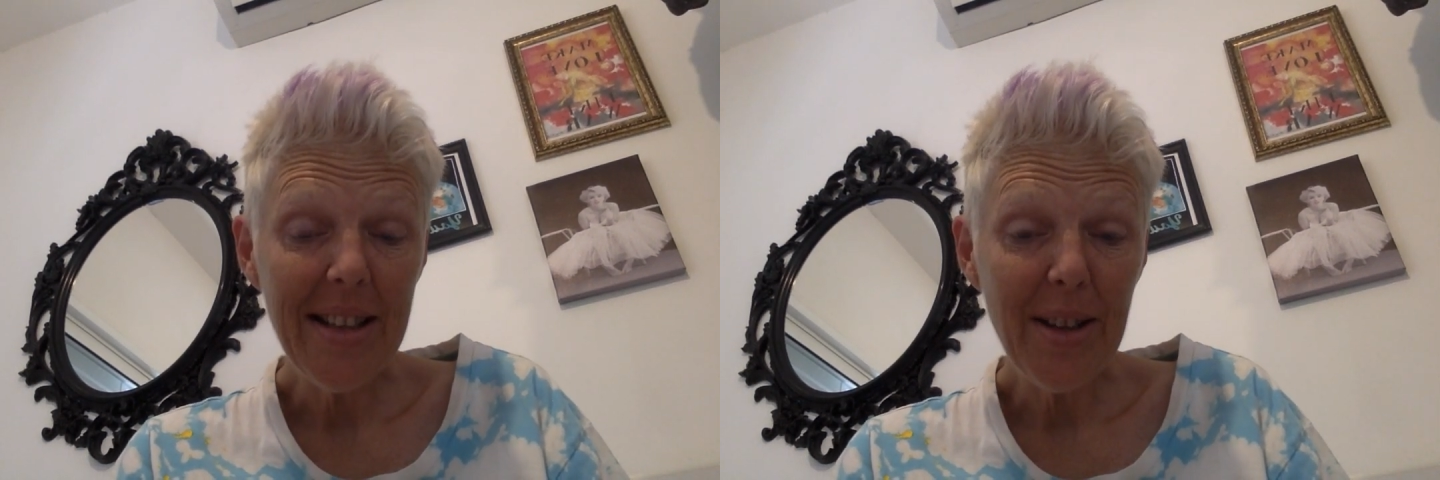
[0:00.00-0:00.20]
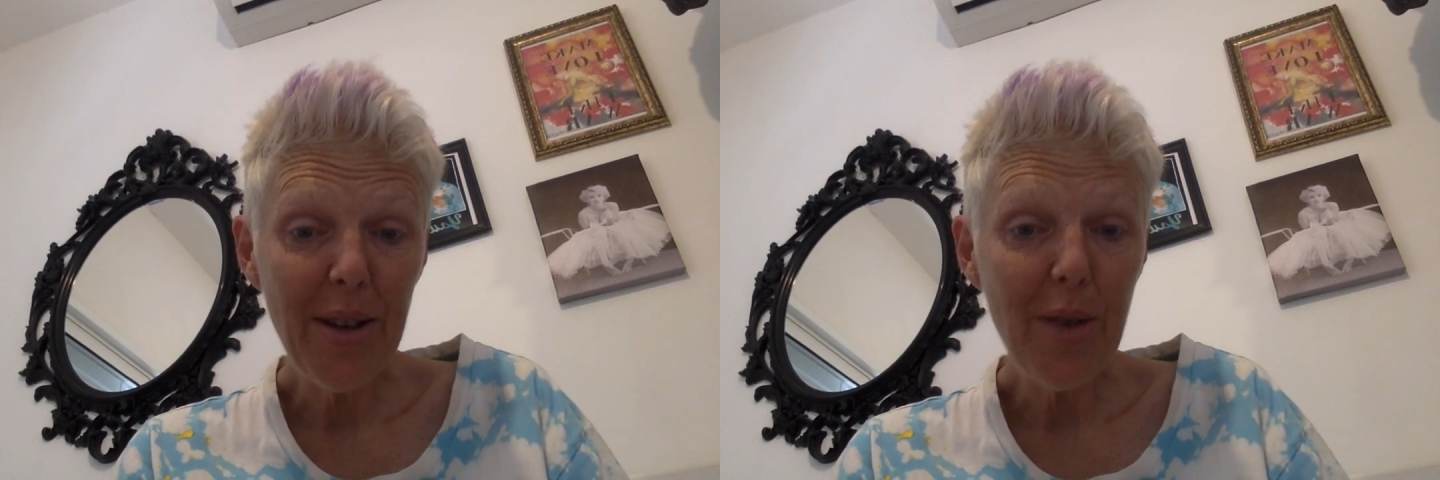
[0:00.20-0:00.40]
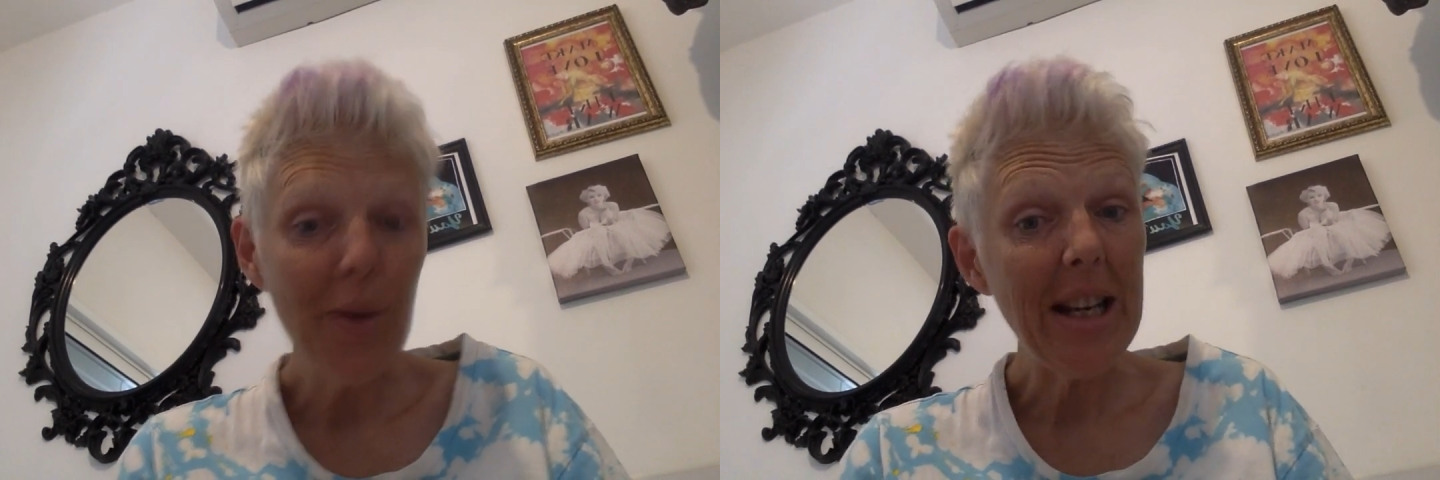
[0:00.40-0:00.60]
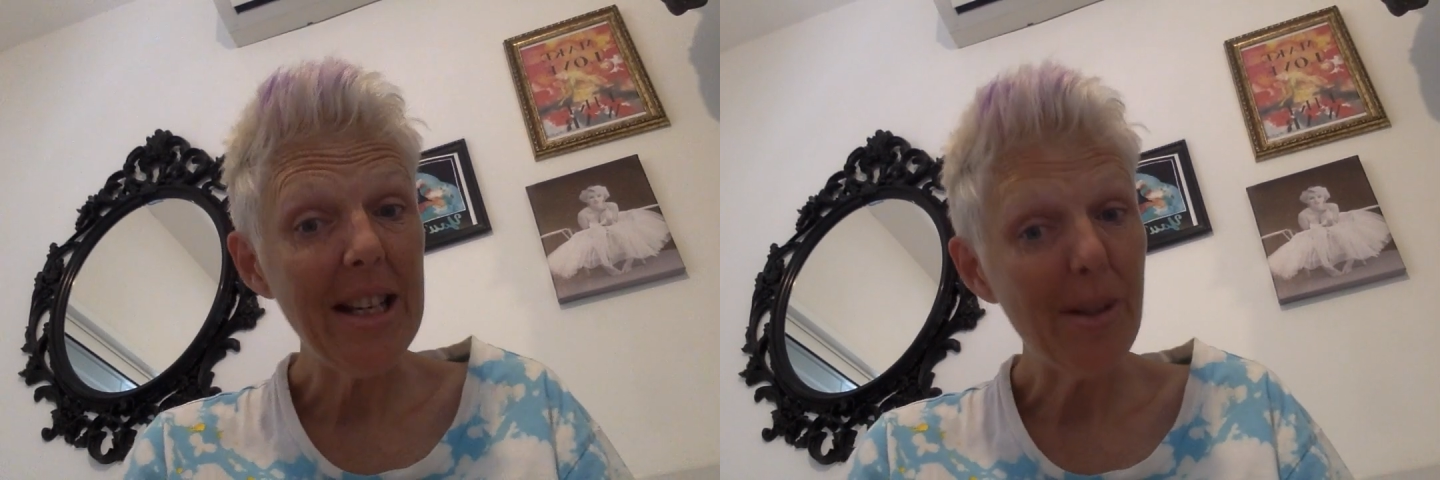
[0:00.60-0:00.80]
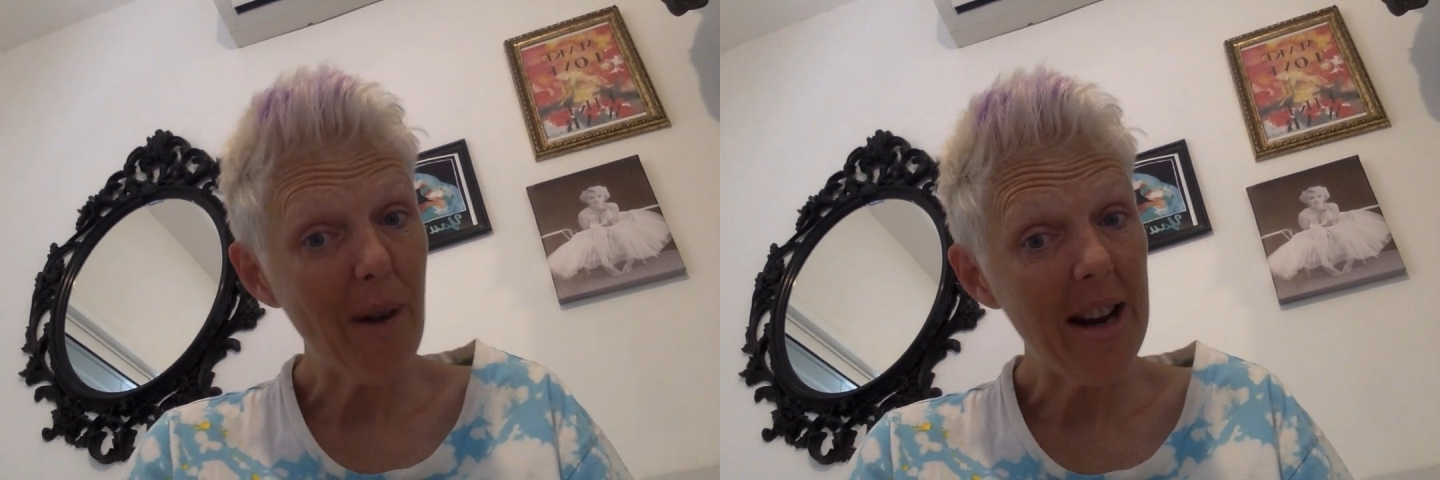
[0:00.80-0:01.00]
you know, when
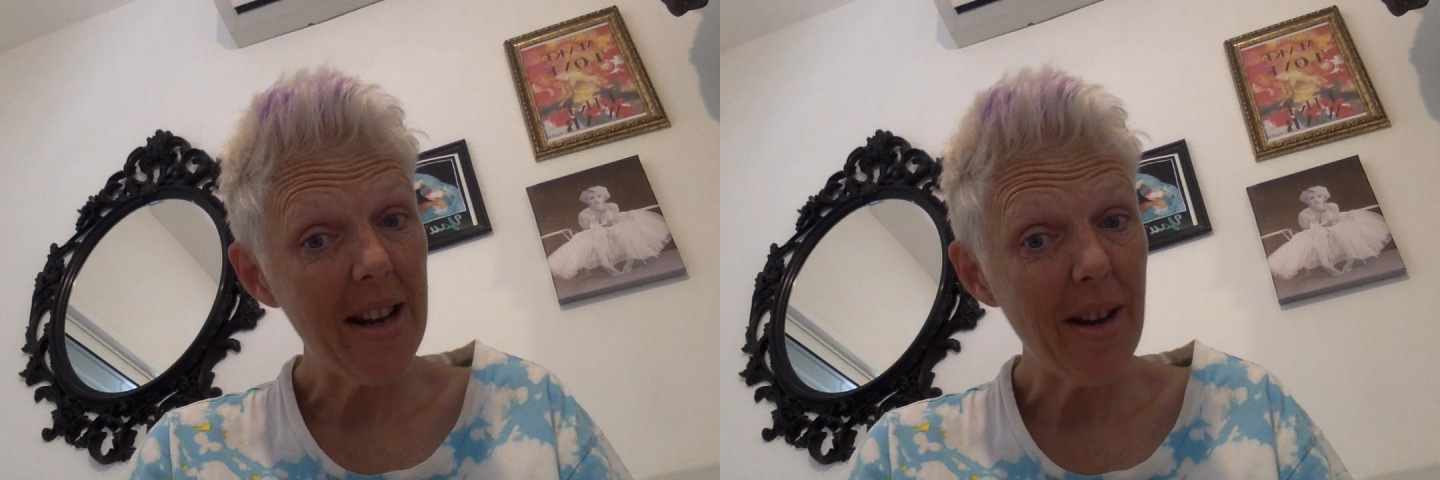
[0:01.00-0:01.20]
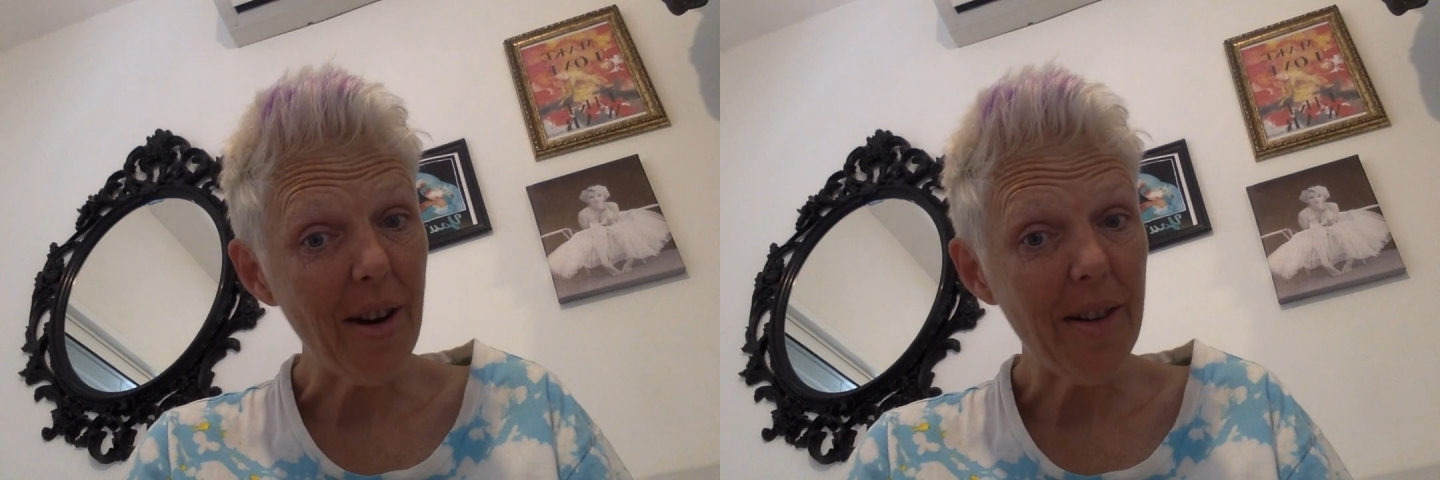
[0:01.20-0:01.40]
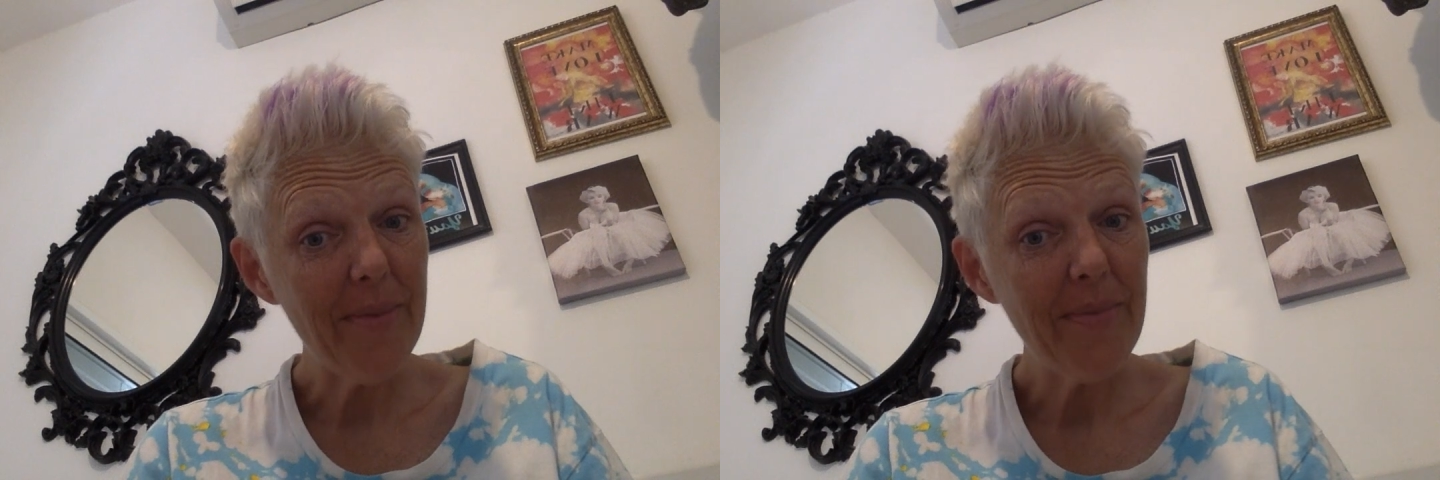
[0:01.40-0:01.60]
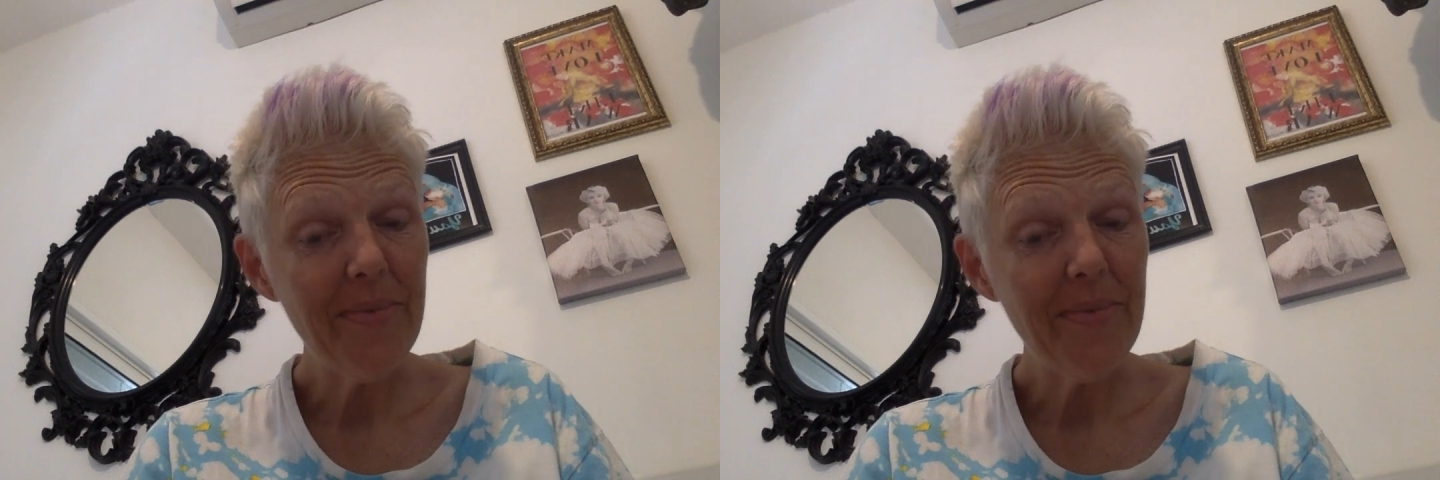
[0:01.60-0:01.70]
he's right here?